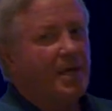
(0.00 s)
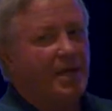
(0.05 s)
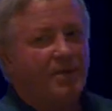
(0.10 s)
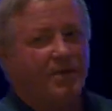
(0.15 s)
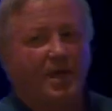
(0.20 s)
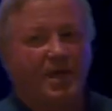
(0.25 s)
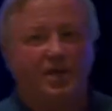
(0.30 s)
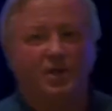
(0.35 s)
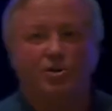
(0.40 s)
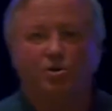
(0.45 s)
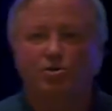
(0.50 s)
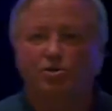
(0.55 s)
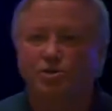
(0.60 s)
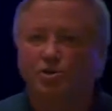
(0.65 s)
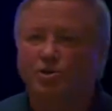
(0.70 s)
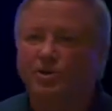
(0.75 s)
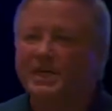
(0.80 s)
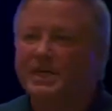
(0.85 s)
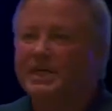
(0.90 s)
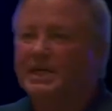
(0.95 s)
They
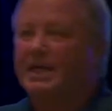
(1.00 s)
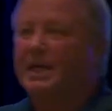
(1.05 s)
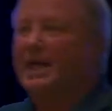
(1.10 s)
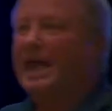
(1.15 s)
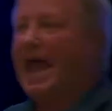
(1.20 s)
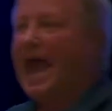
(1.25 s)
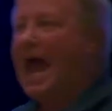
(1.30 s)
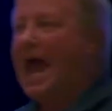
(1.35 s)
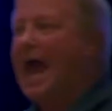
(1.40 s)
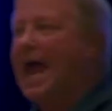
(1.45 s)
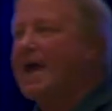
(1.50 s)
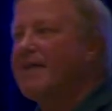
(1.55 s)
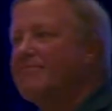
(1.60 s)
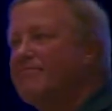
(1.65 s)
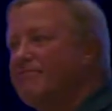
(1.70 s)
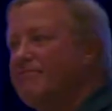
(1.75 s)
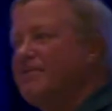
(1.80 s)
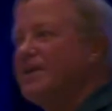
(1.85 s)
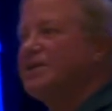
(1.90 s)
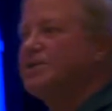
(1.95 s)
usually add
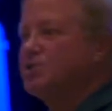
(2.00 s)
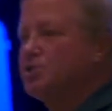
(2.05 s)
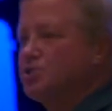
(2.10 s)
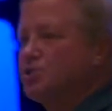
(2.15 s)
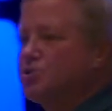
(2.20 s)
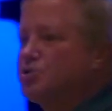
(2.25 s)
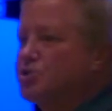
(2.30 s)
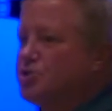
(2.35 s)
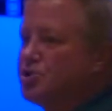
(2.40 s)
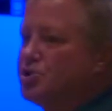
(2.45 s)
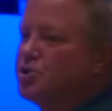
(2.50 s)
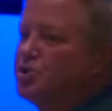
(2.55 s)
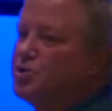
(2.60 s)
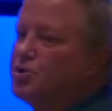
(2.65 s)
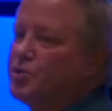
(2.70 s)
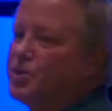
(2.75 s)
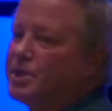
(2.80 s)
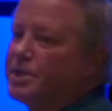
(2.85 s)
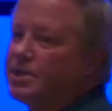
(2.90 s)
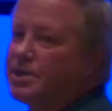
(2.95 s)
features
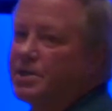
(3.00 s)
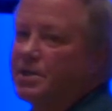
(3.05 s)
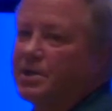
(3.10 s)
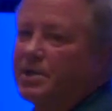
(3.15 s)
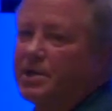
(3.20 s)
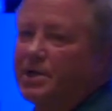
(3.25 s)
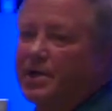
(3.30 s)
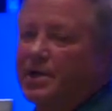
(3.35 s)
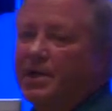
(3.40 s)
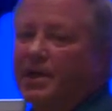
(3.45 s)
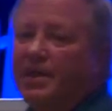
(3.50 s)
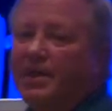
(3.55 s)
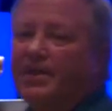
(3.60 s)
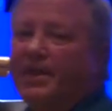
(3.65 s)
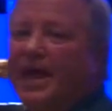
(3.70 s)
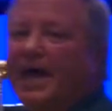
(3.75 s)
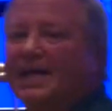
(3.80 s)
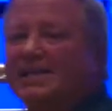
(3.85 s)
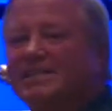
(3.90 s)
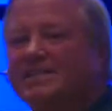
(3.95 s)
to it
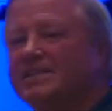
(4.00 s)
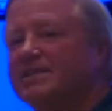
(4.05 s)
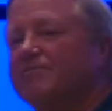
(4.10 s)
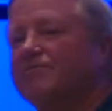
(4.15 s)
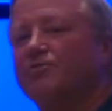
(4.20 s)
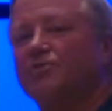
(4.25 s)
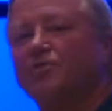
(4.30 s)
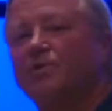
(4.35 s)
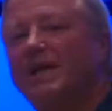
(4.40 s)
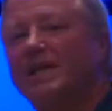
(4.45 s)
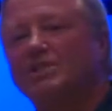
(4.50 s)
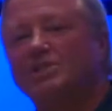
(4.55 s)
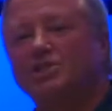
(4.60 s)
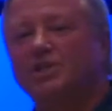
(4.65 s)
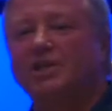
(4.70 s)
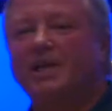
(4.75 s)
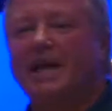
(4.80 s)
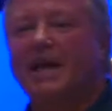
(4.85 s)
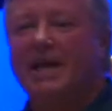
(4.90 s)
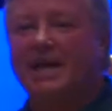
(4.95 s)
that
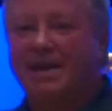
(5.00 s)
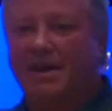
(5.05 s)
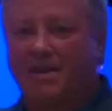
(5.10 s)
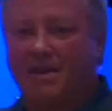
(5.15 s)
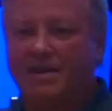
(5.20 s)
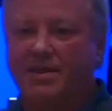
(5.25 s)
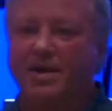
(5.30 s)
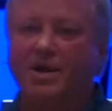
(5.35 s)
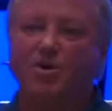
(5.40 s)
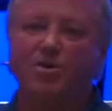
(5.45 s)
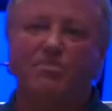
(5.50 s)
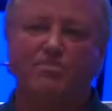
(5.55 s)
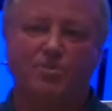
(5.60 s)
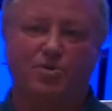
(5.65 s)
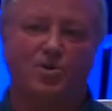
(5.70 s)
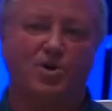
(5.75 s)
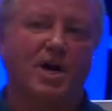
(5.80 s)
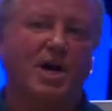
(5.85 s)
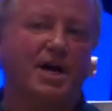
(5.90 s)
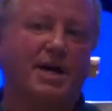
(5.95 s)
differentiate their
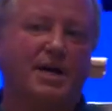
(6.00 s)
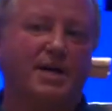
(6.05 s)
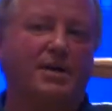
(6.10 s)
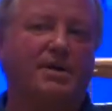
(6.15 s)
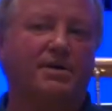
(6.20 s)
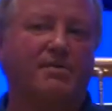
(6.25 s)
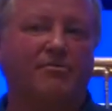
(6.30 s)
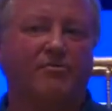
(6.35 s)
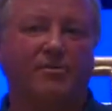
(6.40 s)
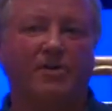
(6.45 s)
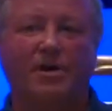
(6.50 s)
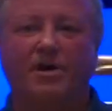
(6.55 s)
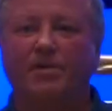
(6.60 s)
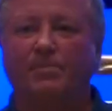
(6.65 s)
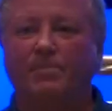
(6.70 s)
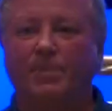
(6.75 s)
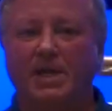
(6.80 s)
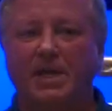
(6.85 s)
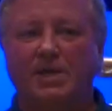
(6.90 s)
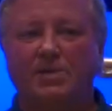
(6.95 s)
product
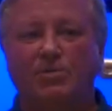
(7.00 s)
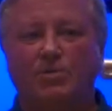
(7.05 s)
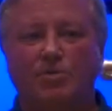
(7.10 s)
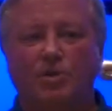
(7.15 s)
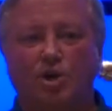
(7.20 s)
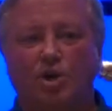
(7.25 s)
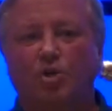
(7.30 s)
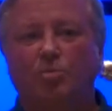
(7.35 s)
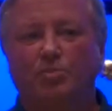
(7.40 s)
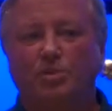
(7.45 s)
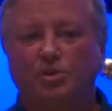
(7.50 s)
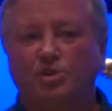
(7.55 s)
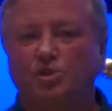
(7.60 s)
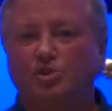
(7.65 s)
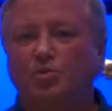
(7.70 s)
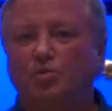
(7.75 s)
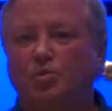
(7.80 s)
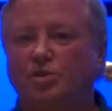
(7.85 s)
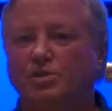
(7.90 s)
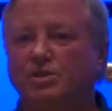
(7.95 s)
from either the open
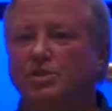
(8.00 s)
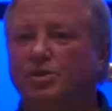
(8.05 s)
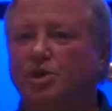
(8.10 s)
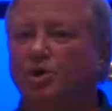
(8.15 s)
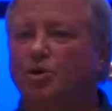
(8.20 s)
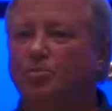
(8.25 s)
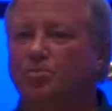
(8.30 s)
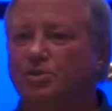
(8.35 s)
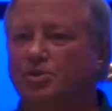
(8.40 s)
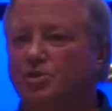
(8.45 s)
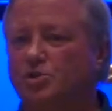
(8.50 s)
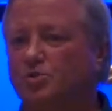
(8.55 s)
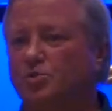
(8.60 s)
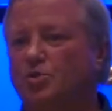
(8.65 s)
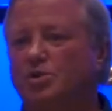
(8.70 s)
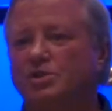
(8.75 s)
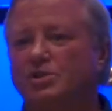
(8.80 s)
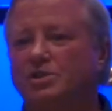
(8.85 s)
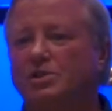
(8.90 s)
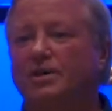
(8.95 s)
source, open
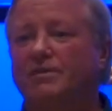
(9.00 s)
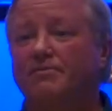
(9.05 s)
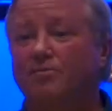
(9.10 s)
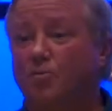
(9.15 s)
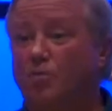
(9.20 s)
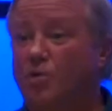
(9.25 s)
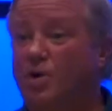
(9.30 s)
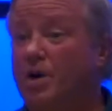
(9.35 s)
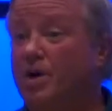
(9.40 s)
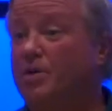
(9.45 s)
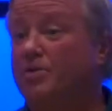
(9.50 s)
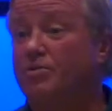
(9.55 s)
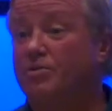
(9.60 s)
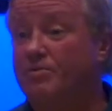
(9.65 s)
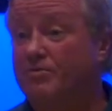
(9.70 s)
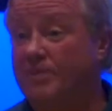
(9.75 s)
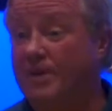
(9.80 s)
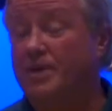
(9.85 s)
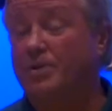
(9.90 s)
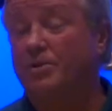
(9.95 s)
source stuff or other
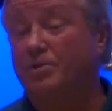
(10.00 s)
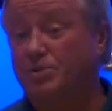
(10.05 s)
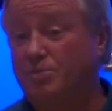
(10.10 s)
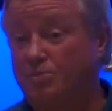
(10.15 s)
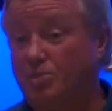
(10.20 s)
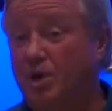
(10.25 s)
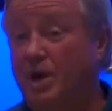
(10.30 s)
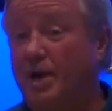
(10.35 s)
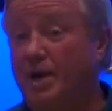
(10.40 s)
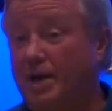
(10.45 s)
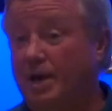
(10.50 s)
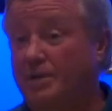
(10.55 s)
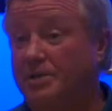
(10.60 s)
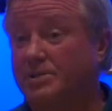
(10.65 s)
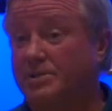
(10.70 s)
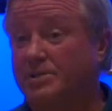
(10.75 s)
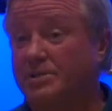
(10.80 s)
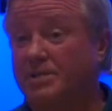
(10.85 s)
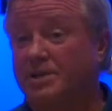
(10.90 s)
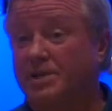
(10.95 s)
vendors'
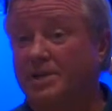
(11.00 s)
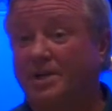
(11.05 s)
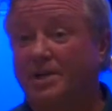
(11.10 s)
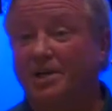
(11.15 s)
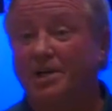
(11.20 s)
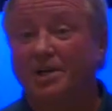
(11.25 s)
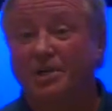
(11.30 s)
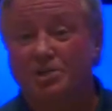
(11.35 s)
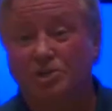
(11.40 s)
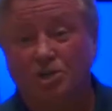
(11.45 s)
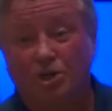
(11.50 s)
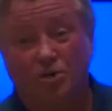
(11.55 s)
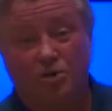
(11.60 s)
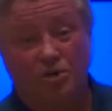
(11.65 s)
products. So